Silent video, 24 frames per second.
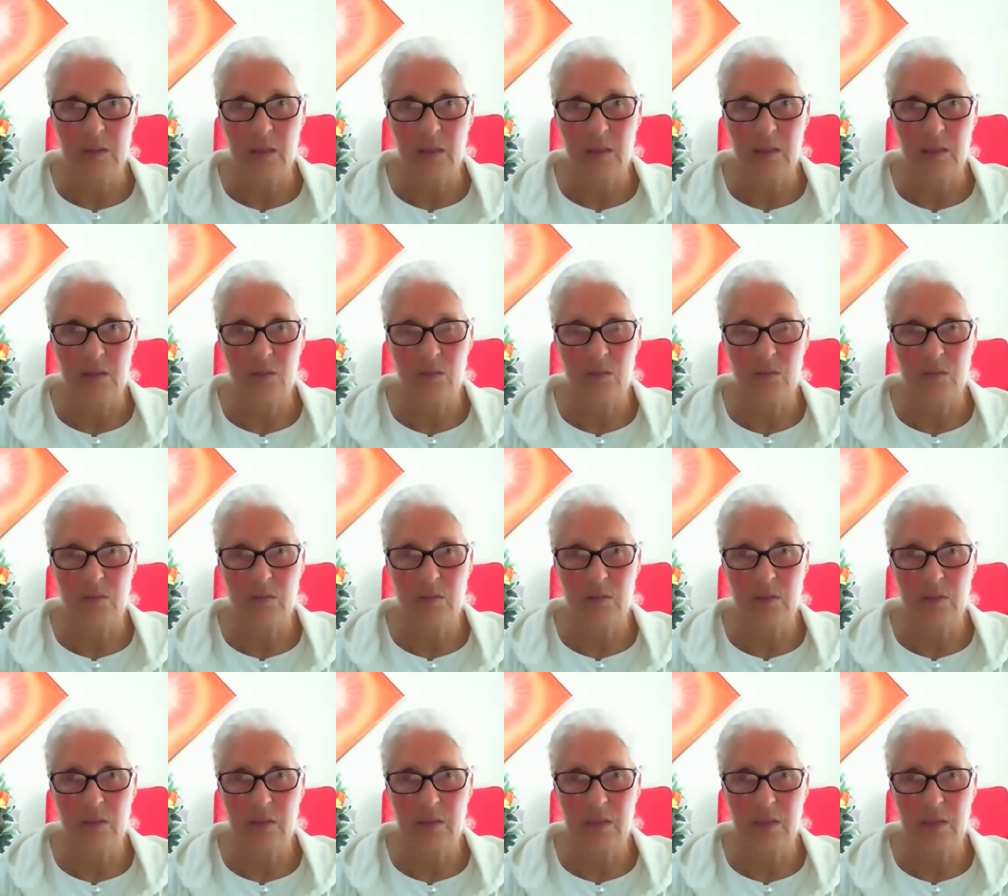I don't
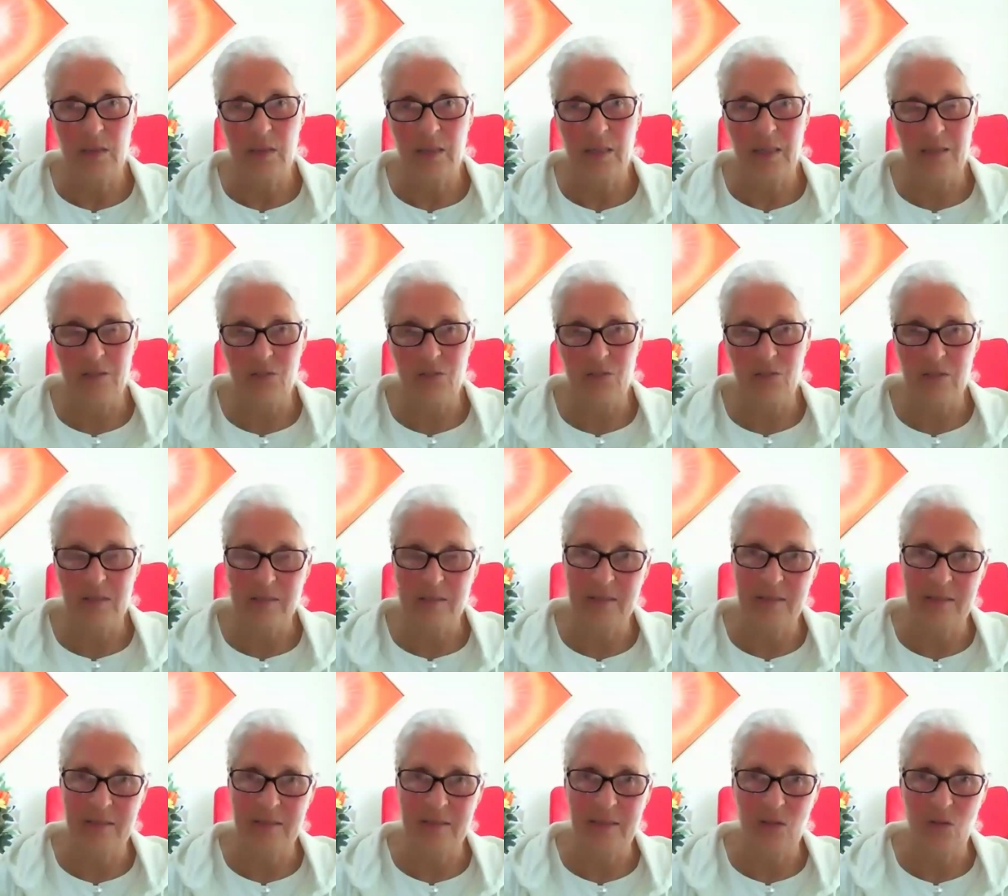actually
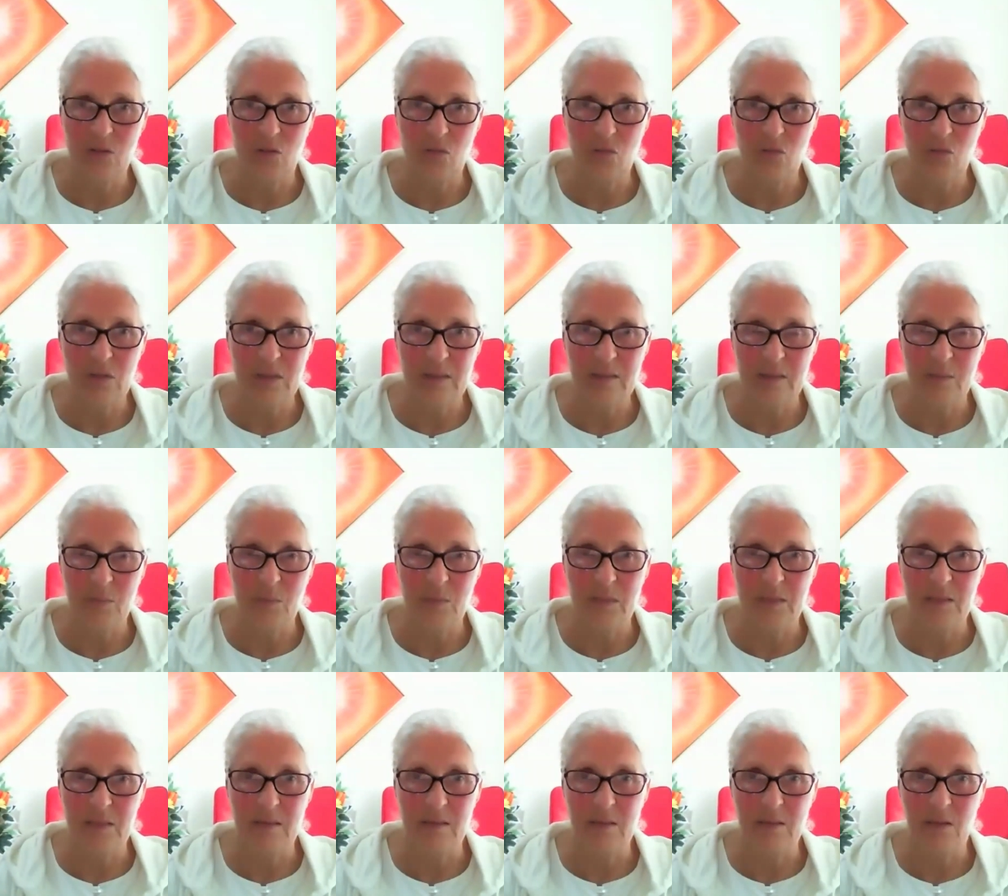sit down and read it
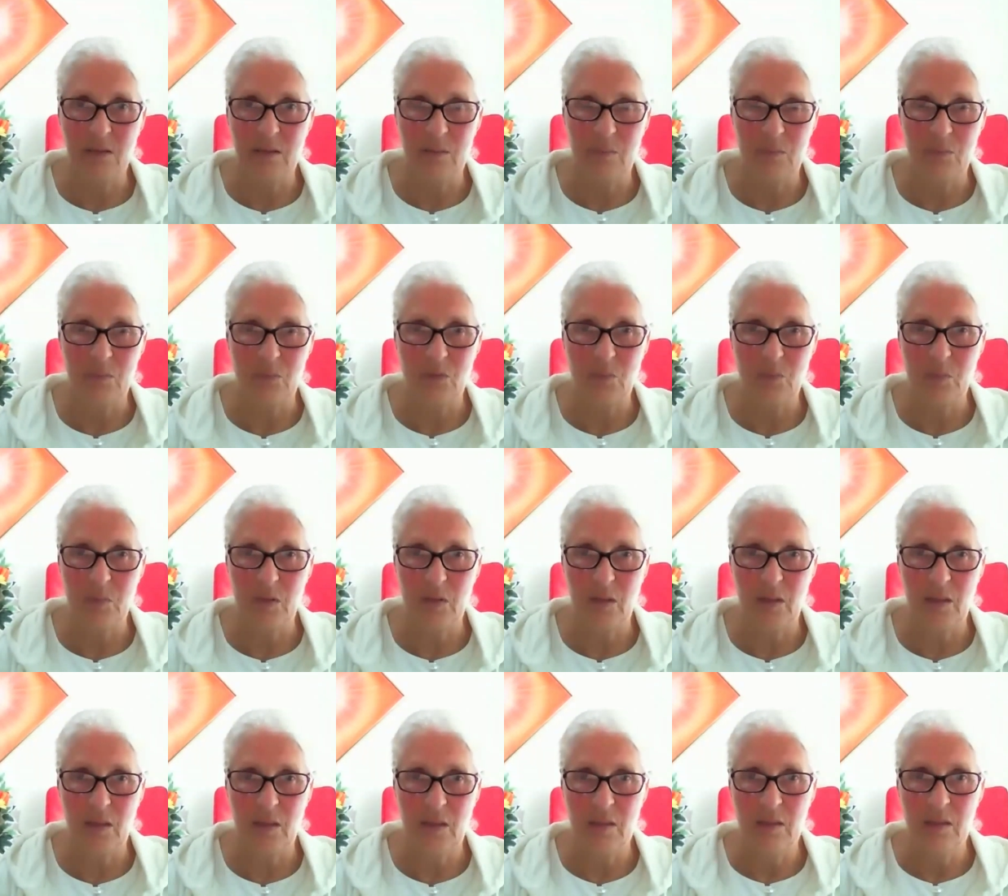many times, but
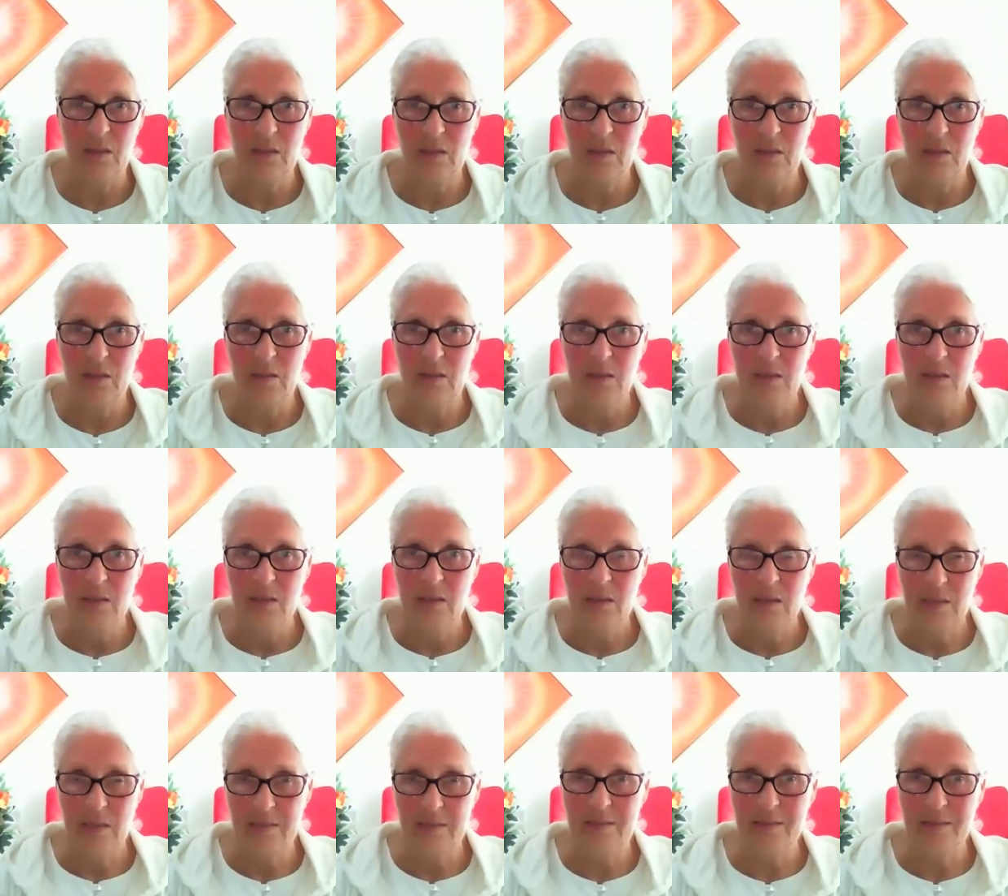I
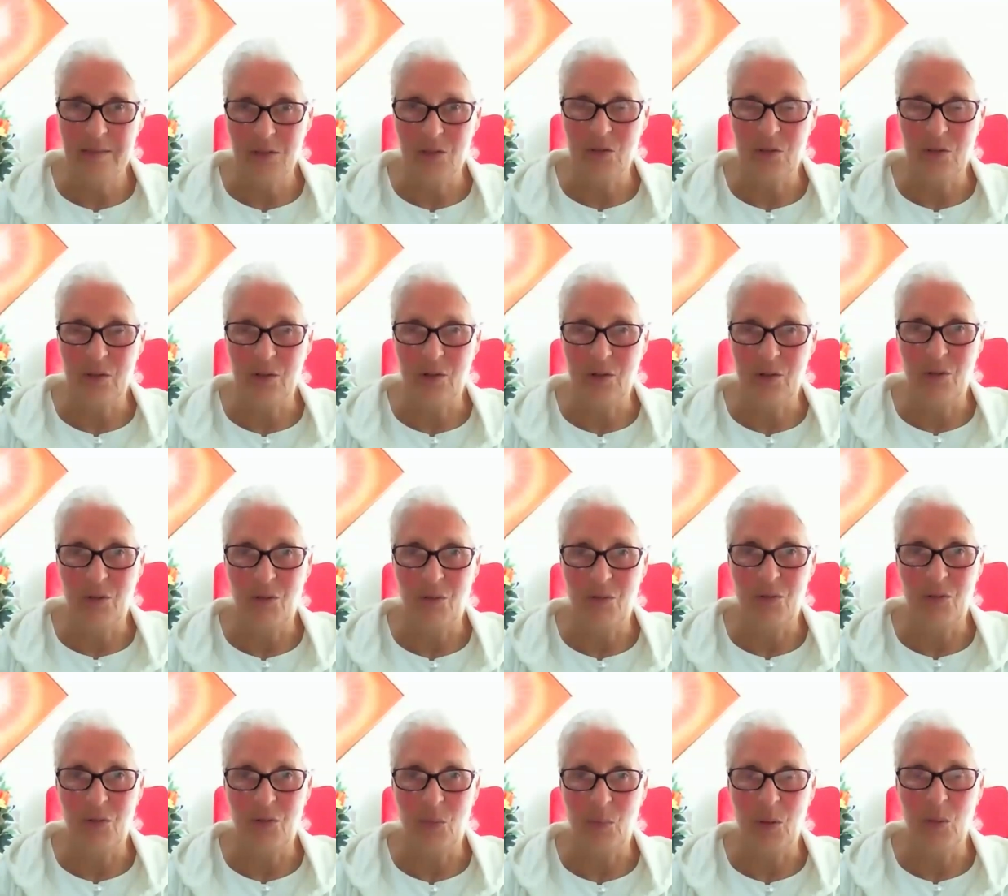listen to it
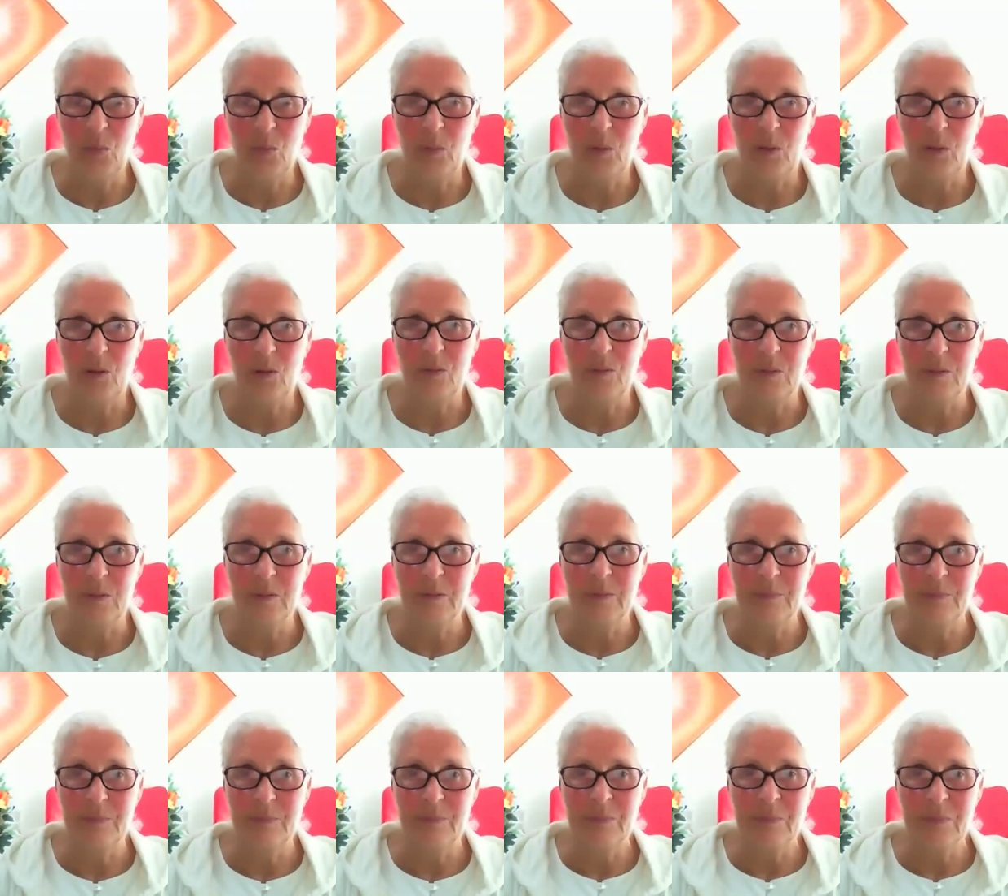on the mobile.
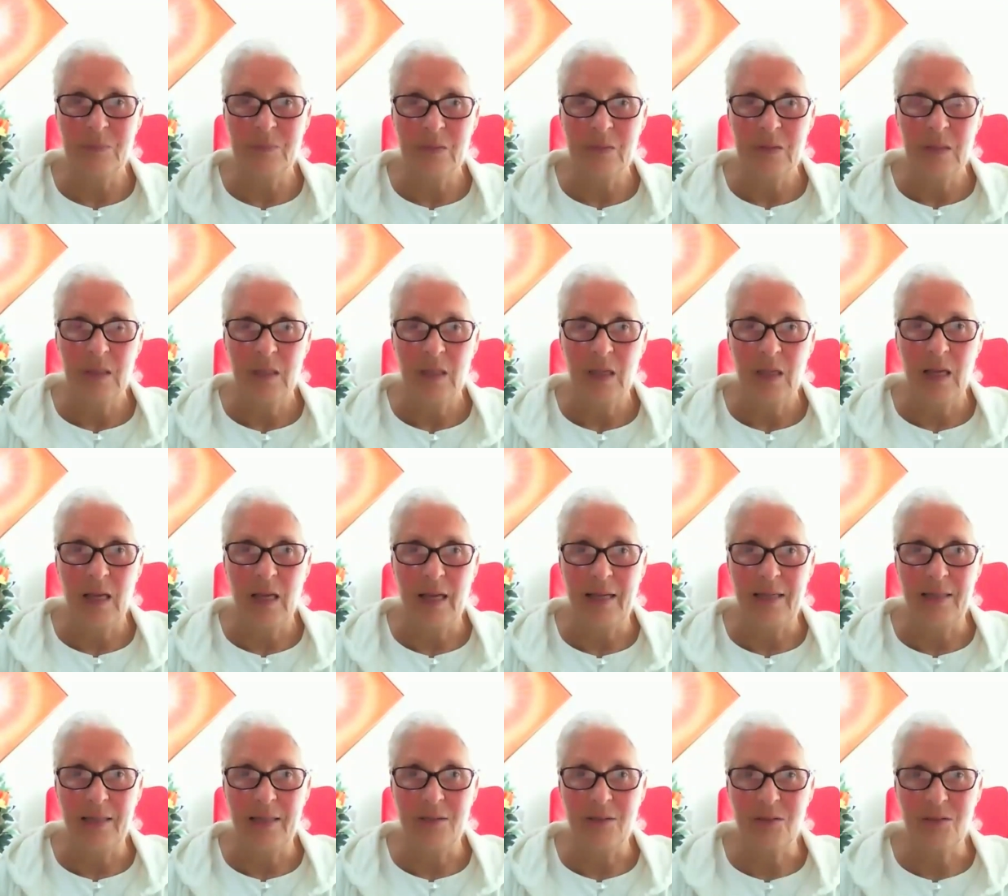
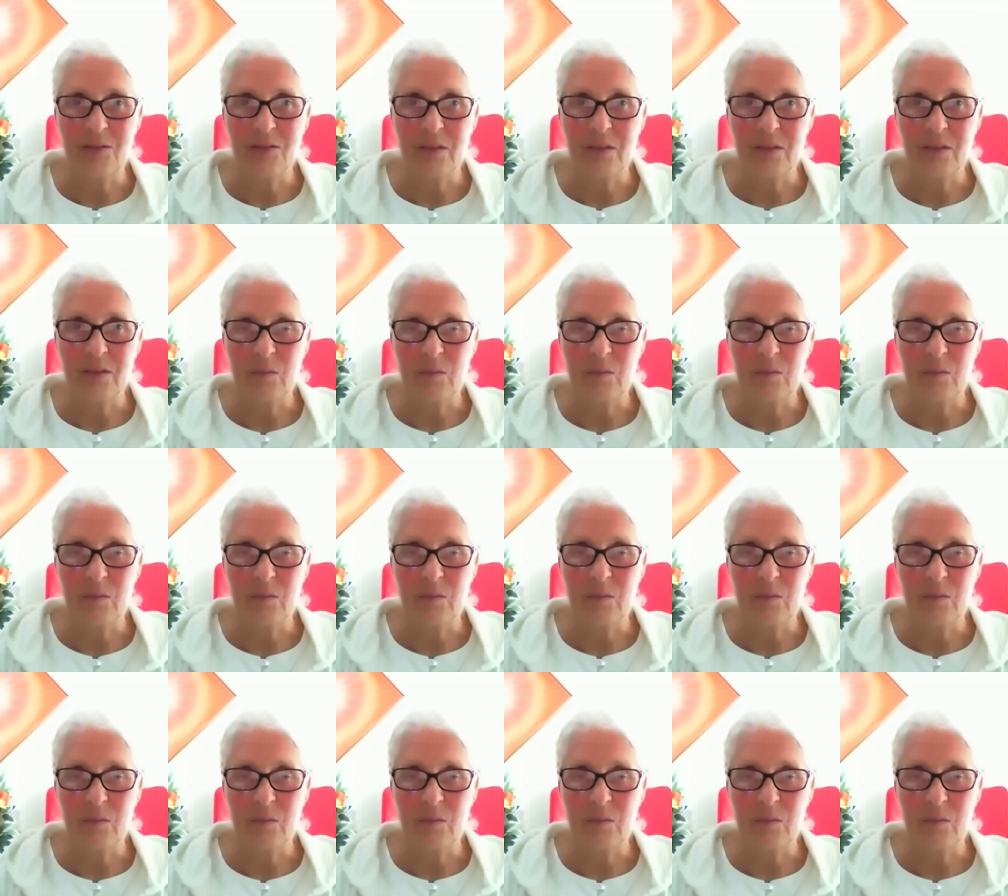And